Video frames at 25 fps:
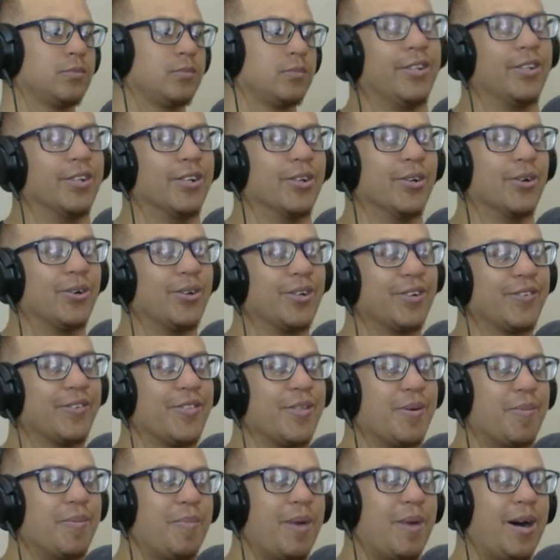The Lord of
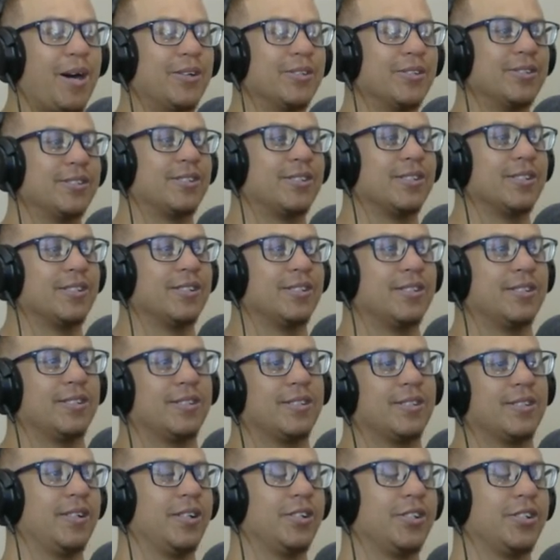the Mountain.
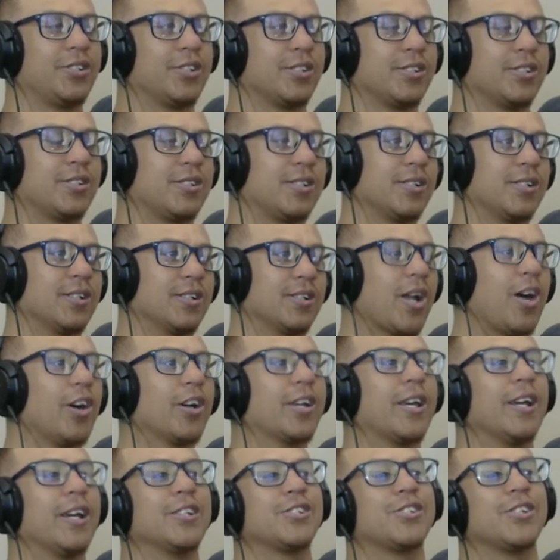Interesting.
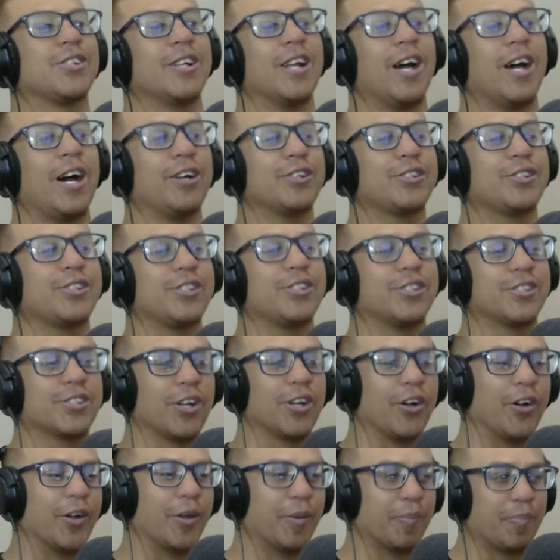Okay, so now she's
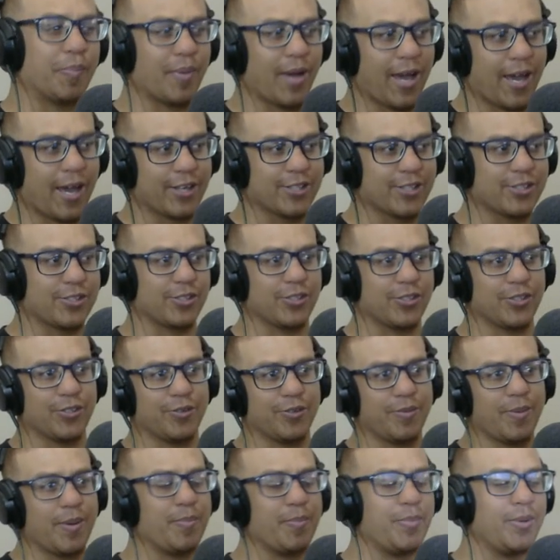going back to...
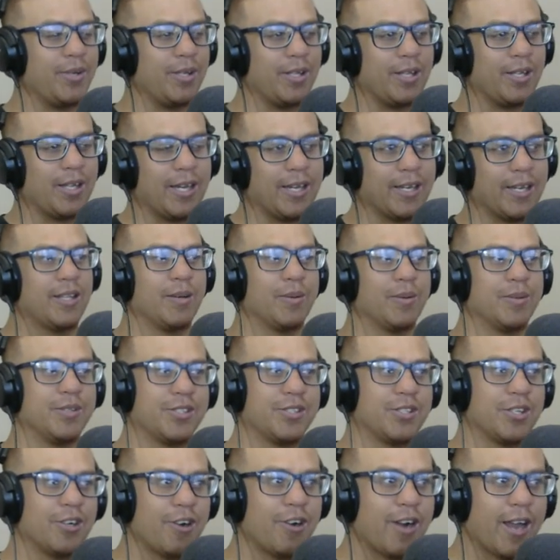Remember, like, there was
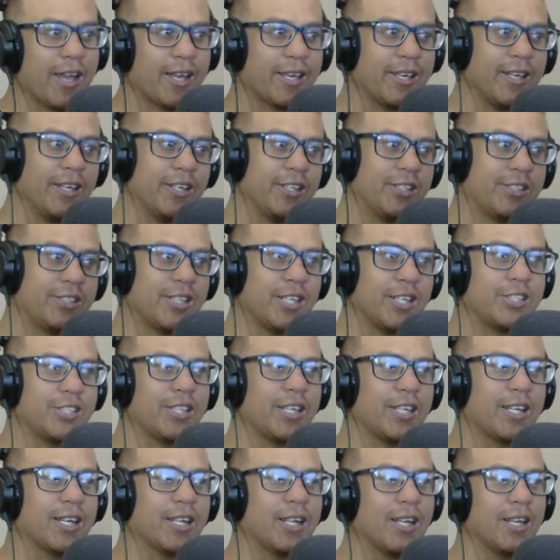the wreckage that
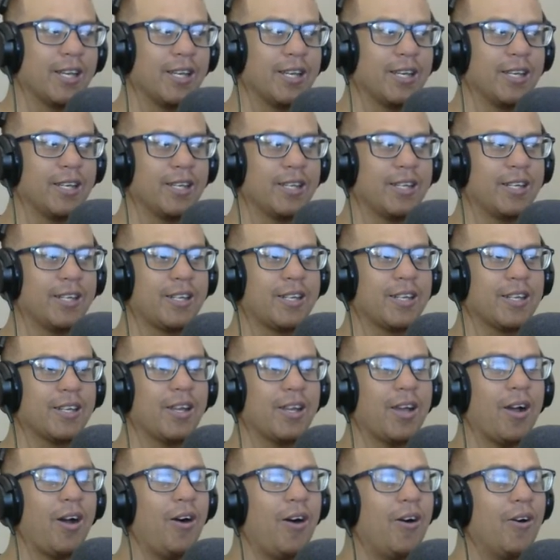she cleared?
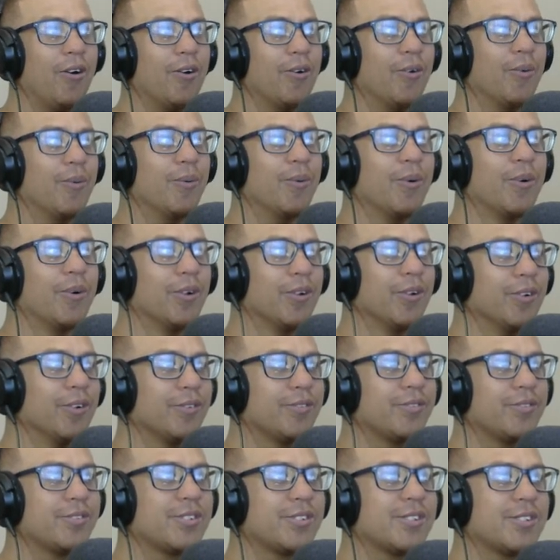Oh,
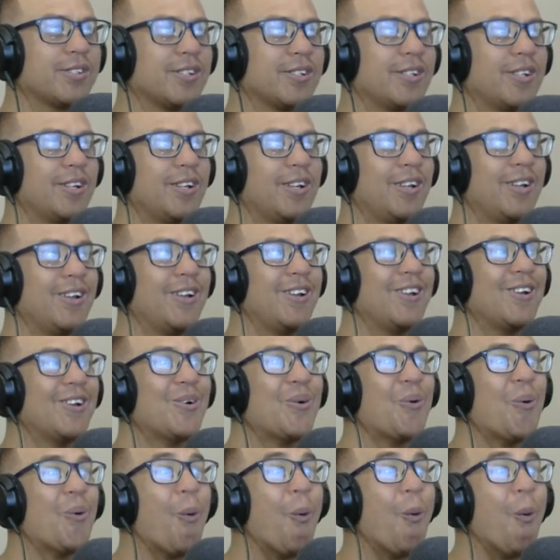wolves.
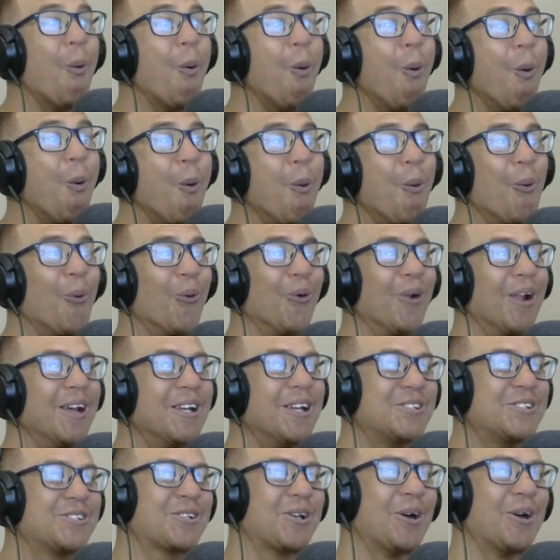Oh,
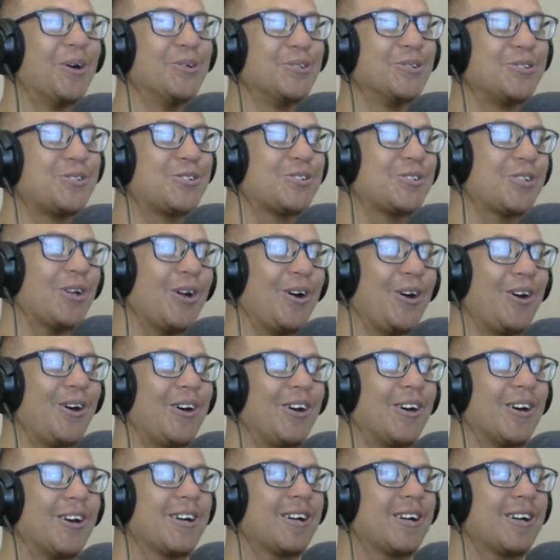let's go Stark.